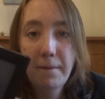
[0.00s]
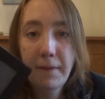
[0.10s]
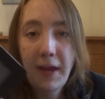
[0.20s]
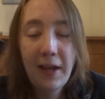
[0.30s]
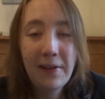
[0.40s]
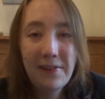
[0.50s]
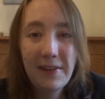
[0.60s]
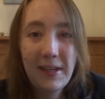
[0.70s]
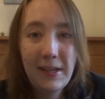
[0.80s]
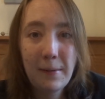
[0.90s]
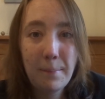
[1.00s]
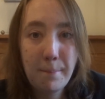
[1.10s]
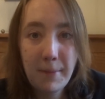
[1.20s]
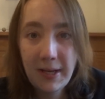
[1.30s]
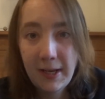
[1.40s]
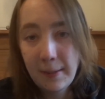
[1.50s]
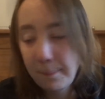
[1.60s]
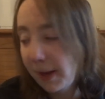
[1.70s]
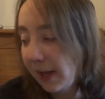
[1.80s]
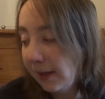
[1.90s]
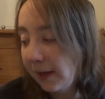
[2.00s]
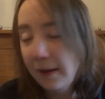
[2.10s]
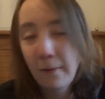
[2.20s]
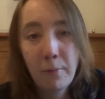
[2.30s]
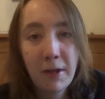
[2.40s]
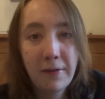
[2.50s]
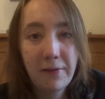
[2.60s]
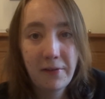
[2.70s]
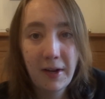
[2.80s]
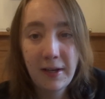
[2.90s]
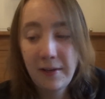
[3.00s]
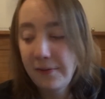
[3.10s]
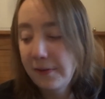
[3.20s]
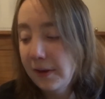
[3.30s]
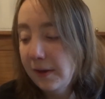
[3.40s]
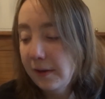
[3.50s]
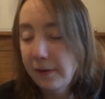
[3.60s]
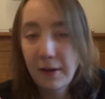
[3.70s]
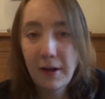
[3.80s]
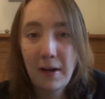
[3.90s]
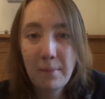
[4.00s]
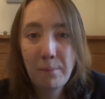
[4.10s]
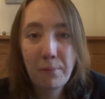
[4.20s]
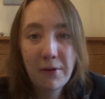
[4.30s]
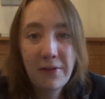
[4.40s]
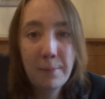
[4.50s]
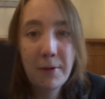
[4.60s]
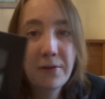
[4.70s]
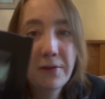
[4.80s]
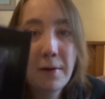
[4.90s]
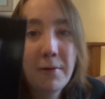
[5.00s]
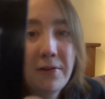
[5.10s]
handy mini palette with shades that I'm pretty much going